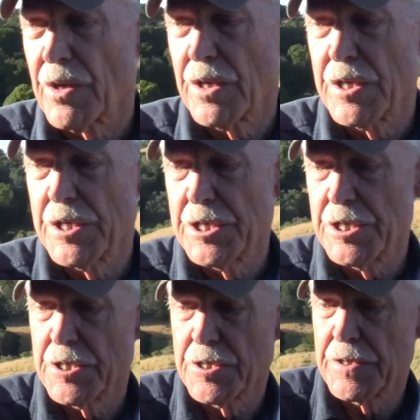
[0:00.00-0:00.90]

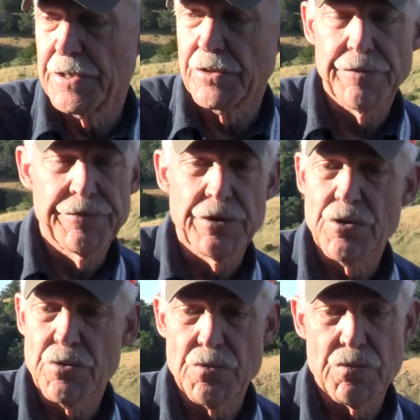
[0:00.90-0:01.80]
He loved to
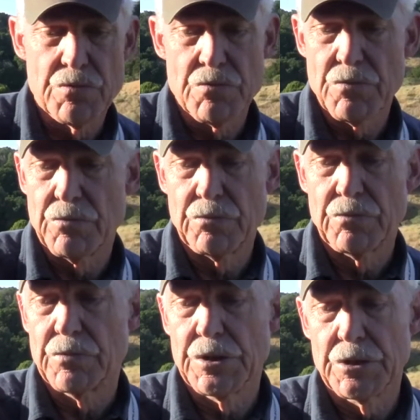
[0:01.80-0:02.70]
go
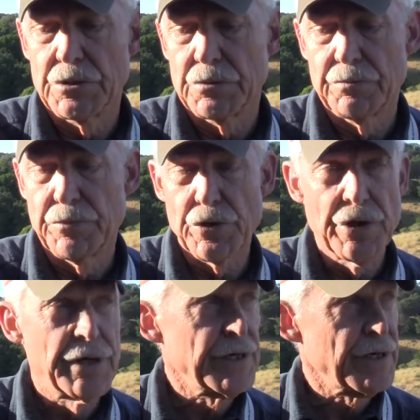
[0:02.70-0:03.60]
bird
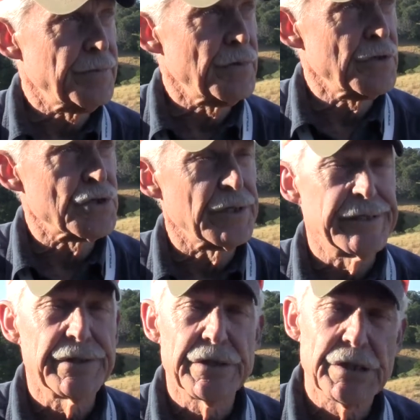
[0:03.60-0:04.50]
hunting out of Bird's
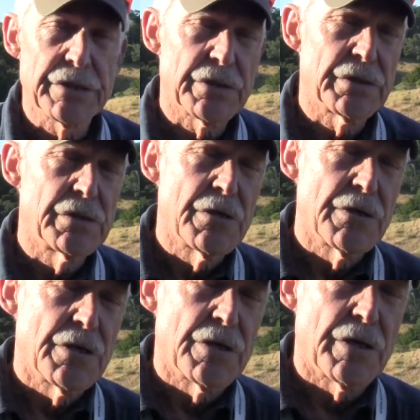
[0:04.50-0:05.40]
Landing here
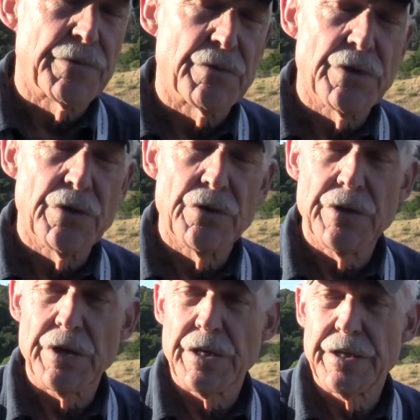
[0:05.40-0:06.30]
up the
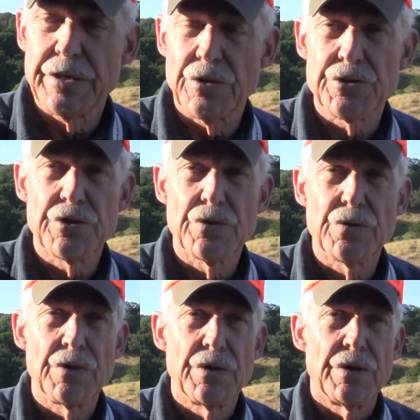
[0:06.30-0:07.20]
road, and we
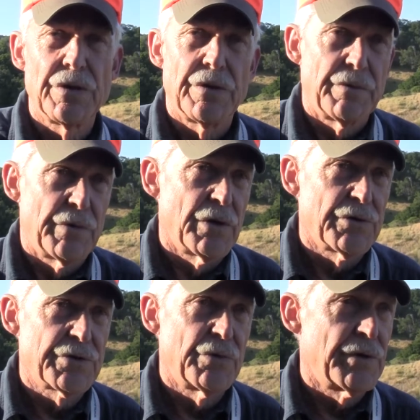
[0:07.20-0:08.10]
also
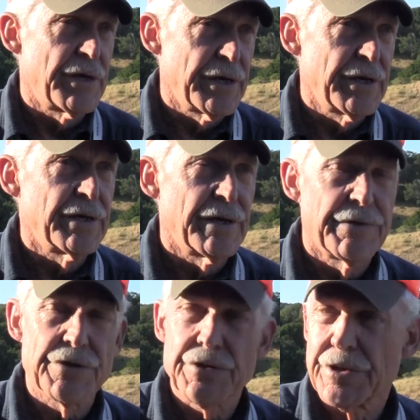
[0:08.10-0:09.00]
went hiking,
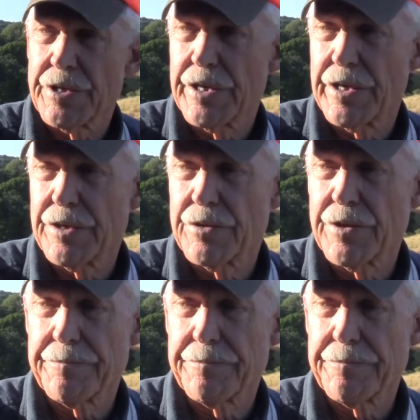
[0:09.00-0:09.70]
obviously, and